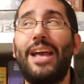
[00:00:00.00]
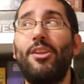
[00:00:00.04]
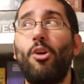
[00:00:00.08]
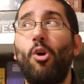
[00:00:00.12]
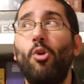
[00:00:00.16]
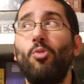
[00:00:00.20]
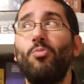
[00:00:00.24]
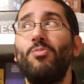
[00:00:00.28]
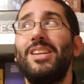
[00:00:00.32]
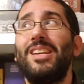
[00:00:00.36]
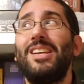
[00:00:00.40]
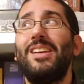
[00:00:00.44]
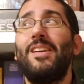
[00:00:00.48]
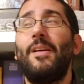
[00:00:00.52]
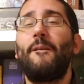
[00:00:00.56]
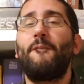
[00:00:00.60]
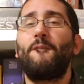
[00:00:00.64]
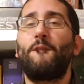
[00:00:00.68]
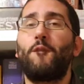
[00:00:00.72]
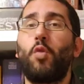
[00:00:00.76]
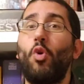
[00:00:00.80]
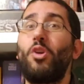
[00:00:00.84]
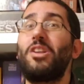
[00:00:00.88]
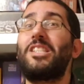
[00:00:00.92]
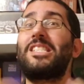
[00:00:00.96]

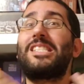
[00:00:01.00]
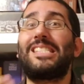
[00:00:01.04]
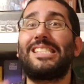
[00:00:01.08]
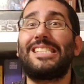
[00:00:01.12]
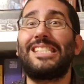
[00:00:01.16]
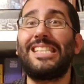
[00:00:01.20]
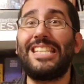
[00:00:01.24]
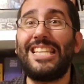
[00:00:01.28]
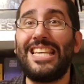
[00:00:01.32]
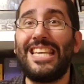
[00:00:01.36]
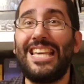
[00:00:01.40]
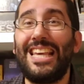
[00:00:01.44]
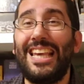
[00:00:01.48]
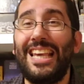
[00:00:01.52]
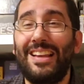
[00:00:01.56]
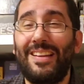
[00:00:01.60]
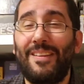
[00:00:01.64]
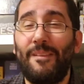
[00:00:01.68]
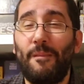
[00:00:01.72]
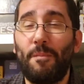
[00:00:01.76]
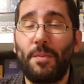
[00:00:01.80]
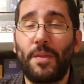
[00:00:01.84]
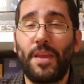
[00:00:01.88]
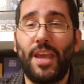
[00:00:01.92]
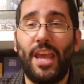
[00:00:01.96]
foresee a
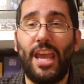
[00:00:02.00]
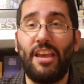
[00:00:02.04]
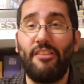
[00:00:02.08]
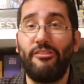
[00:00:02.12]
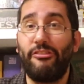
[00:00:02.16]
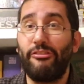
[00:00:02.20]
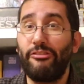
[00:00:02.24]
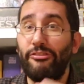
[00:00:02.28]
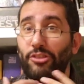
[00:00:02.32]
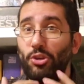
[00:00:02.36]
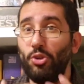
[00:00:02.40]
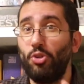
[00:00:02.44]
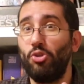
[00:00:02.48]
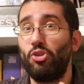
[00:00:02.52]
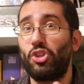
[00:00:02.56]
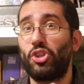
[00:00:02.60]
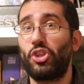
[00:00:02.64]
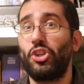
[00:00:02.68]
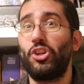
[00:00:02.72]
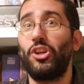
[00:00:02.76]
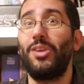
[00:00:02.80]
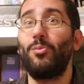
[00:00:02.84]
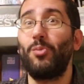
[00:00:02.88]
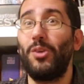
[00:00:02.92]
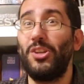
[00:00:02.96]
future in which he
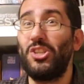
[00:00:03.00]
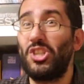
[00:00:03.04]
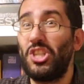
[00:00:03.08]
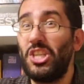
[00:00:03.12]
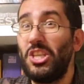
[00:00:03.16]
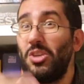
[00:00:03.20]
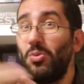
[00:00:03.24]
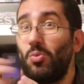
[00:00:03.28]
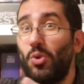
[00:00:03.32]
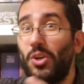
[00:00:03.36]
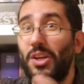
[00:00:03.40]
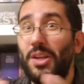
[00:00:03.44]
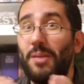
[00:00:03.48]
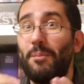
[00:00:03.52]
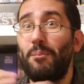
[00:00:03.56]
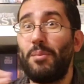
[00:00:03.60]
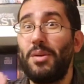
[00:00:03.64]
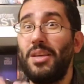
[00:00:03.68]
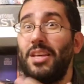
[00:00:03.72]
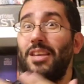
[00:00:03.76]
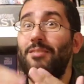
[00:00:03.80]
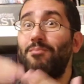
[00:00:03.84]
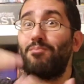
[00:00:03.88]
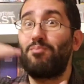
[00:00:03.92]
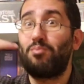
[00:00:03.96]
wouldn't be
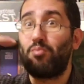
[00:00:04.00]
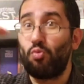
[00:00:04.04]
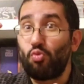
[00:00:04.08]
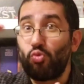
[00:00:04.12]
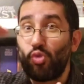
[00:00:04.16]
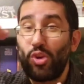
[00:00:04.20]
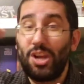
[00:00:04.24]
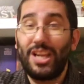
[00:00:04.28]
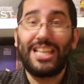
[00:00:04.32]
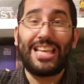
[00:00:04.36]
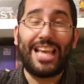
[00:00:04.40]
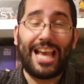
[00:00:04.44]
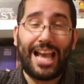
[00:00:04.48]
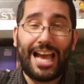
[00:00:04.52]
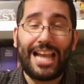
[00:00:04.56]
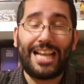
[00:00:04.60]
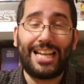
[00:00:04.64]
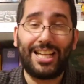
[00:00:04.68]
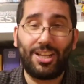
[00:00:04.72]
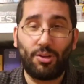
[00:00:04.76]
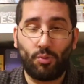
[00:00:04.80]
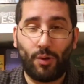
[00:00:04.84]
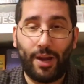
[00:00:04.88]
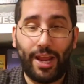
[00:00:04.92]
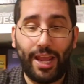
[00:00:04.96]
really highly ranked.
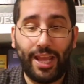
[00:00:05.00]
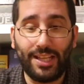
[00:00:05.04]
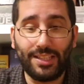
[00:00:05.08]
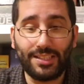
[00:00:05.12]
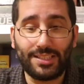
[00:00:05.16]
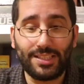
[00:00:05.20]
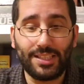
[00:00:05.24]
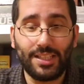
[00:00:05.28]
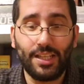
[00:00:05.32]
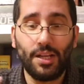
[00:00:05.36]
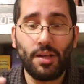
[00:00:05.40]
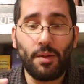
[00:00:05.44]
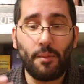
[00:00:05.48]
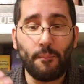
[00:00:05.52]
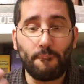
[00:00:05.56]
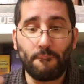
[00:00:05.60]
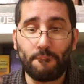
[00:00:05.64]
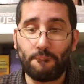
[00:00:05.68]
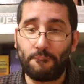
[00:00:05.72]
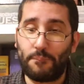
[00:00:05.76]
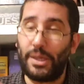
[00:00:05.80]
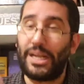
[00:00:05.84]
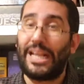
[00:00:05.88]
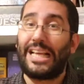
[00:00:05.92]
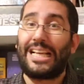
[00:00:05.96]
But
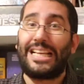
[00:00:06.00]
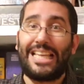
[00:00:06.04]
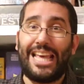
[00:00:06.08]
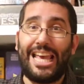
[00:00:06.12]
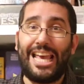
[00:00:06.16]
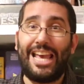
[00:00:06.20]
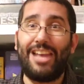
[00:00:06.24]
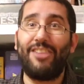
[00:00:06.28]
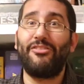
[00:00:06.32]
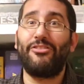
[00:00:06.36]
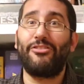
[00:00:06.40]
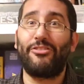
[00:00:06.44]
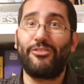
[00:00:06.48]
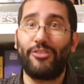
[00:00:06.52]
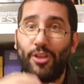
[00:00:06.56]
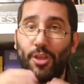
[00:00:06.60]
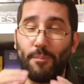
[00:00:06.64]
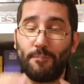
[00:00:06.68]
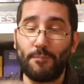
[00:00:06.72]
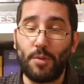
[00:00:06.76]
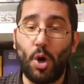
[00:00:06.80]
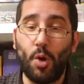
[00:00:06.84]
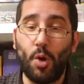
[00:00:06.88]
again, for the moment, Bruno